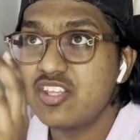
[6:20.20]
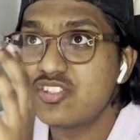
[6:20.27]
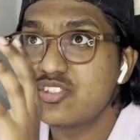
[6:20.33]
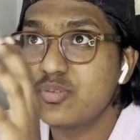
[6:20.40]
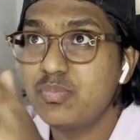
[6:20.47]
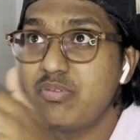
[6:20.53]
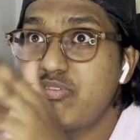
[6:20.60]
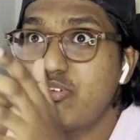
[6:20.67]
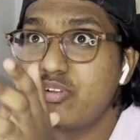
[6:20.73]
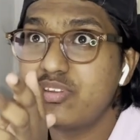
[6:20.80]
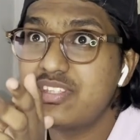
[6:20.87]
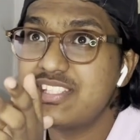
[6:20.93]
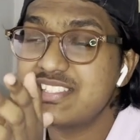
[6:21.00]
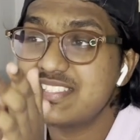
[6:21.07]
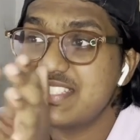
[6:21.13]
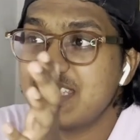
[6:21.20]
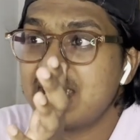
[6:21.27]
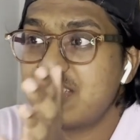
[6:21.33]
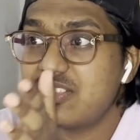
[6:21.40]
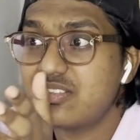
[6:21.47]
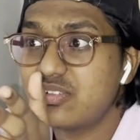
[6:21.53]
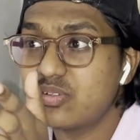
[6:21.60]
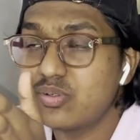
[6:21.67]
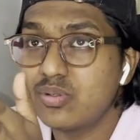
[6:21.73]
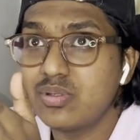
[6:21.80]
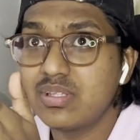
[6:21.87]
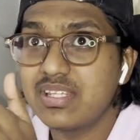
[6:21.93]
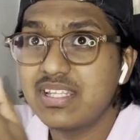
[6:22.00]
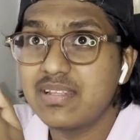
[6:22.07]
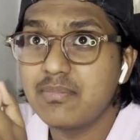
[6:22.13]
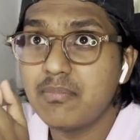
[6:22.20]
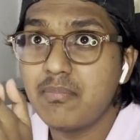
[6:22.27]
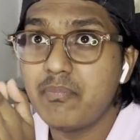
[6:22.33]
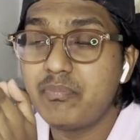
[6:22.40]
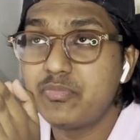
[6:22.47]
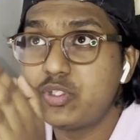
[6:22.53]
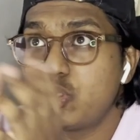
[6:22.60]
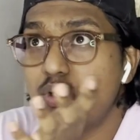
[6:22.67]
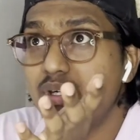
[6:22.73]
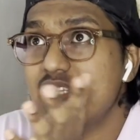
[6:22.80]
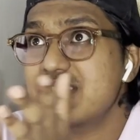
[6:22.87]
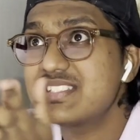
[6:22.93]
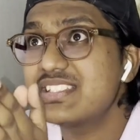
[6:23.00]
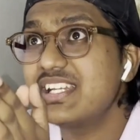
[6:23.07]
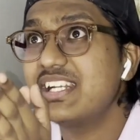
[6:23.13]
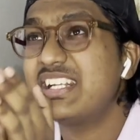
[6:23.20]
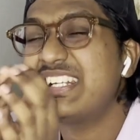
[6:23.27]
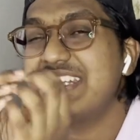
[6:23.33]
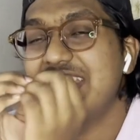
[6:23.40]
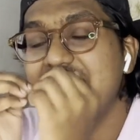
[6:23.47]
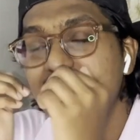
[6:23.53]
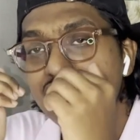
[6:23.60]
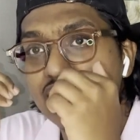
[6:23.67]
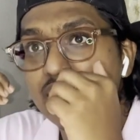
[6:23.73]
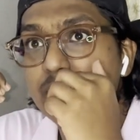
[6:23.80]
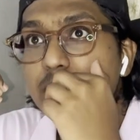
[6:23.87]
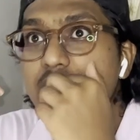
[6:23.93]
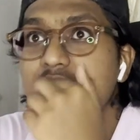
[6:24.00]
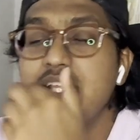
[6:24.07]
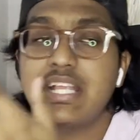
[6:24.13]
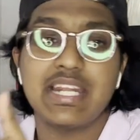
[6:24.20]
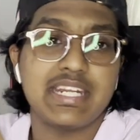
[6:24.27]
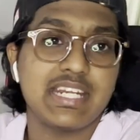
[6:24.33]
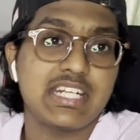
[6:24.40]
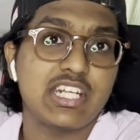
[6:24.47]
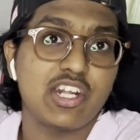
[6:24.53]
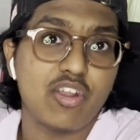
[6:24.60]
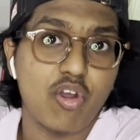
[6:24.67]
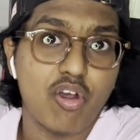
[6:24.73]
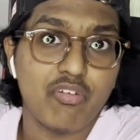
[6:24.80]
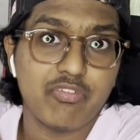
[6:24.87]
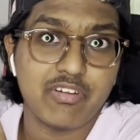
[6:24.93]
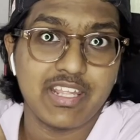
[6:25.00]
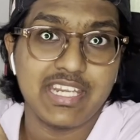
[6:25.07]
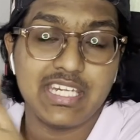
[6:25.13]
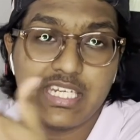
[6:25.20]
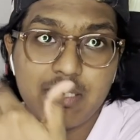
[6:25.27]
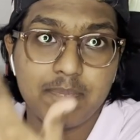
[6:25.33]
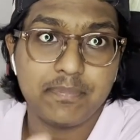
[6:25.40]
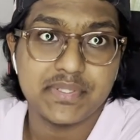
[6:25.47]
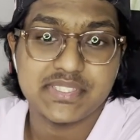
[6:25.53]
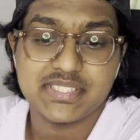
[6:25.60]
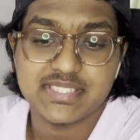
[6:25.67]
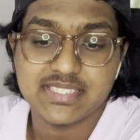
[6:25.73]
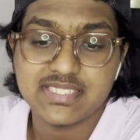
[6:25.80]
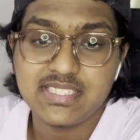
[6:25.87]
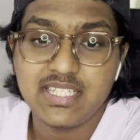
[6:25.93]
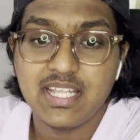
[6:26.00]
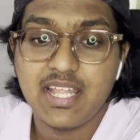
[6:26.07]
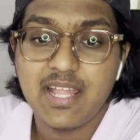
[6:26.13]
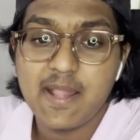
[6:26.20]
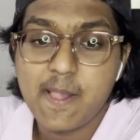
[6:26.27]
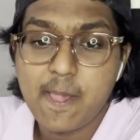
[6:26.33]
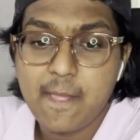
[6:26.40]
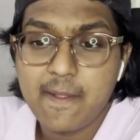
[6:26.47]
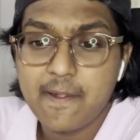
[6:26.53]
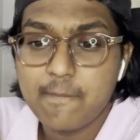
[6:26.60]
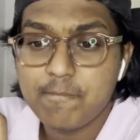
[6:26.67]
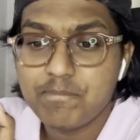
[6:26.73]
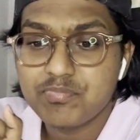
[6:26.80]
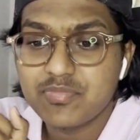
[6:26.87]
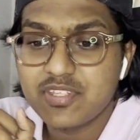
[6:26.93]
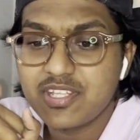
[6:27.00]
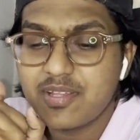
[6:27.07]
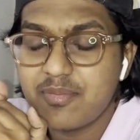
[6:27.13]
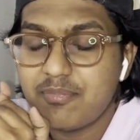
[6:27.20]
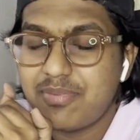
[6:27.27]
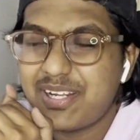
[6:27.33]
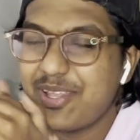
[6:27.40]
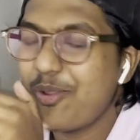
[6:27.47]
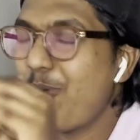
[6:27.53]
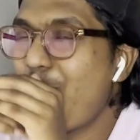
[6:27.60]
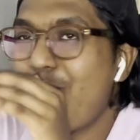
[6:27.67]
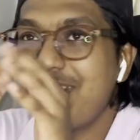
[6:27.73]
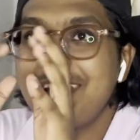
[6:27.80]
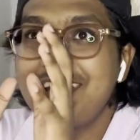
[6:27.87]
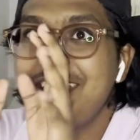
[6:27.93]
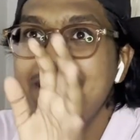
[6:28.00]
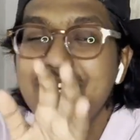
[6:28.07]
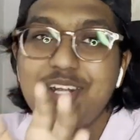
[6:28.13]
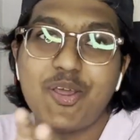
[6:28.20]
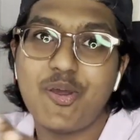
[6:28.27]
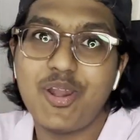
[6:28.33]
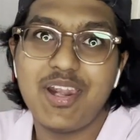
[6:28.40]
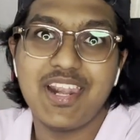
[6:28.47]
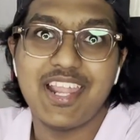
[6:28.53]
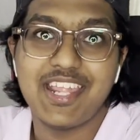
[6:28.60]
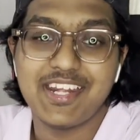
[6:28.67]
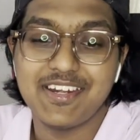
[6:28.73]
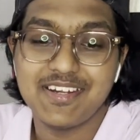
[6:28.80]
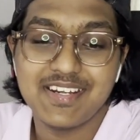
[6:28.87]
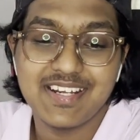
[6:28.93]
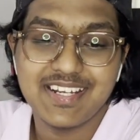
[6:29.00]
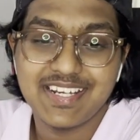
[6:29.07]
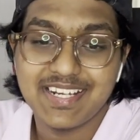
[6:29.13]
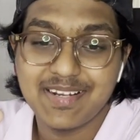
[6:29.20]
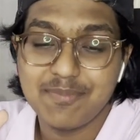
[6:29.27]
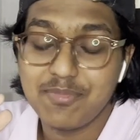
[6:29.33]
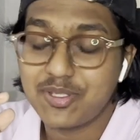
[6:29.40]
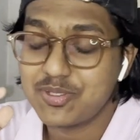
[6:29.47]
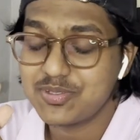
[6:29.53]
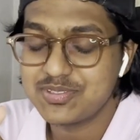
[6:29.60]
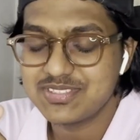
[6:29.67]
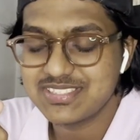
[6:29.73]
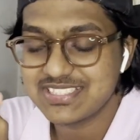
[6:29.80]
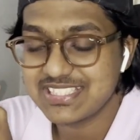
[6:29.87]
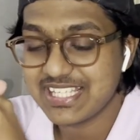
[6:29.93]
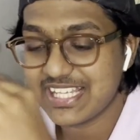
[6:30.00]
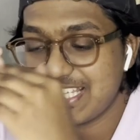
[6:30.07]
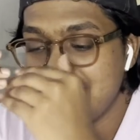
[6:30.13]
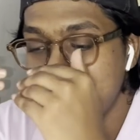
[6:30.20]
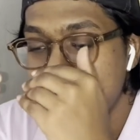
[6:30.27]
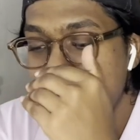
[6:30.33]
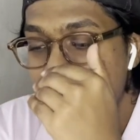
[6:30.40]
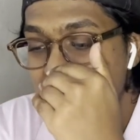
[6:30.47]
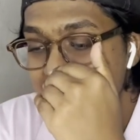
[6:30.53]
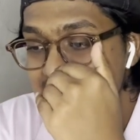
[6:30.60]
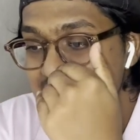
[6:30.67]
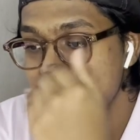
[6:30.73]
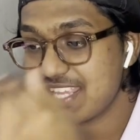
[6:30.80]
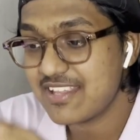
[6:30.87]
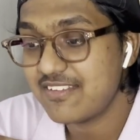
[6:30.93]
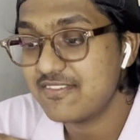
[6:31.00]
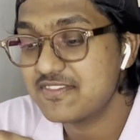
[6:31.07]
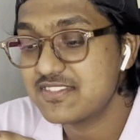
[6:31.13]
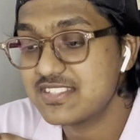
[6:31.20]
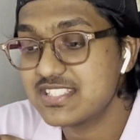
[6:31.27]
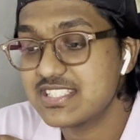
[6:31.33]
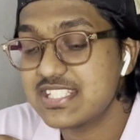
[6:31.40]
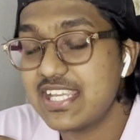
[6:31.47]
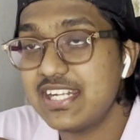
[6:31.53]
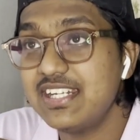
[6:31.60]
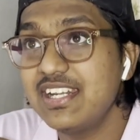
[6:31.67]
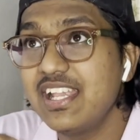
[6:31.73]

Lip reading: So before this they told us that it will be conducted offline, in person, but I wanted it online because, as I said,